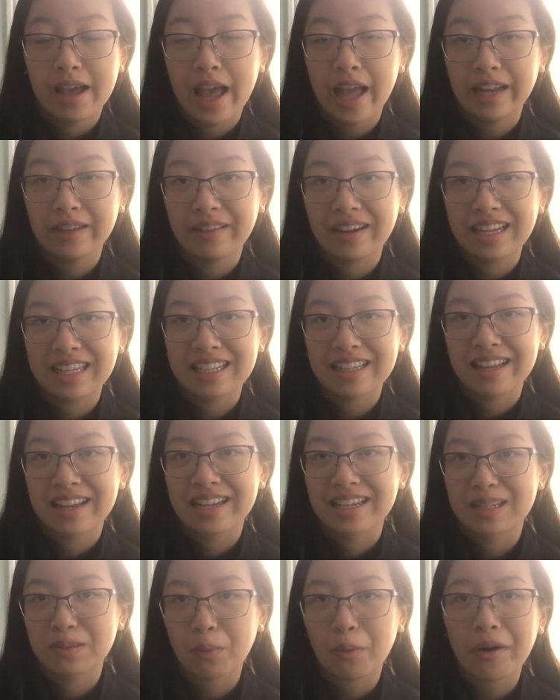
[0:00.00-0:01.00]
Anyways,
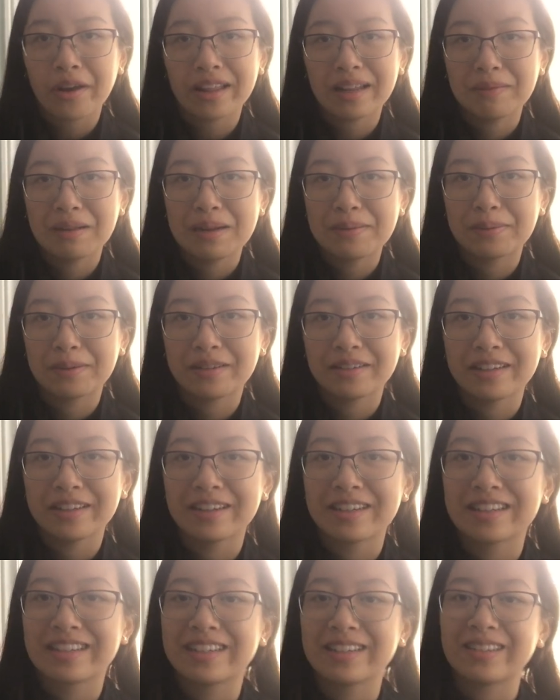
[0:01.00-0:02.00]
spoiler people,
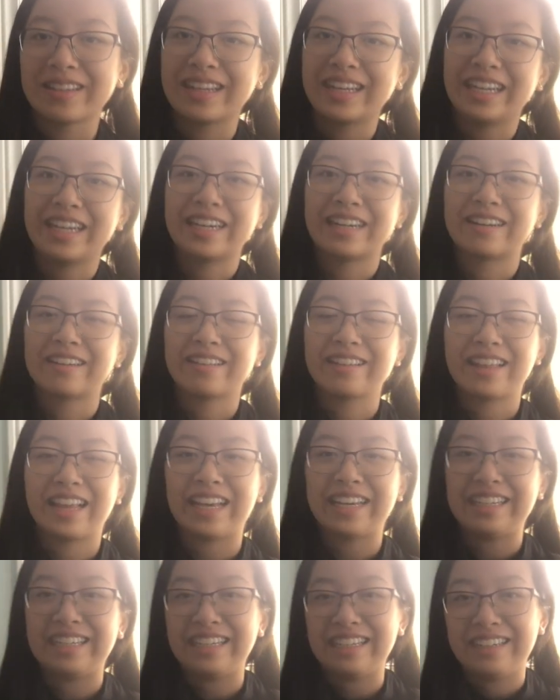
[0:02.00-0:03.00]
you're still here,
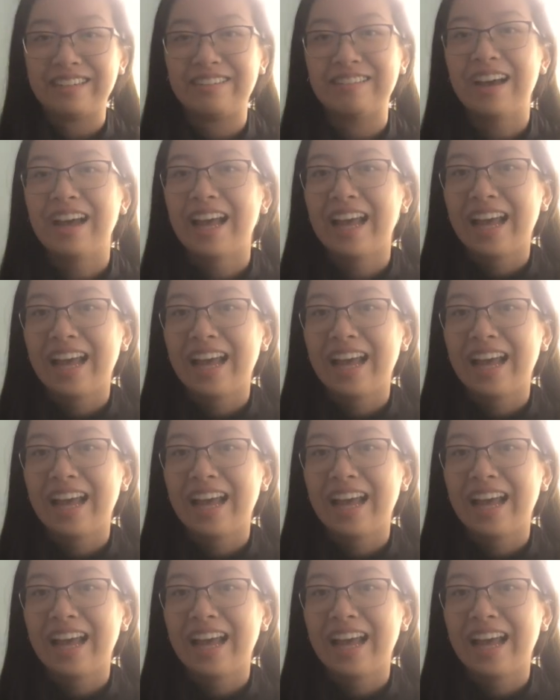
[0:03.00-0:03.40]
thank you.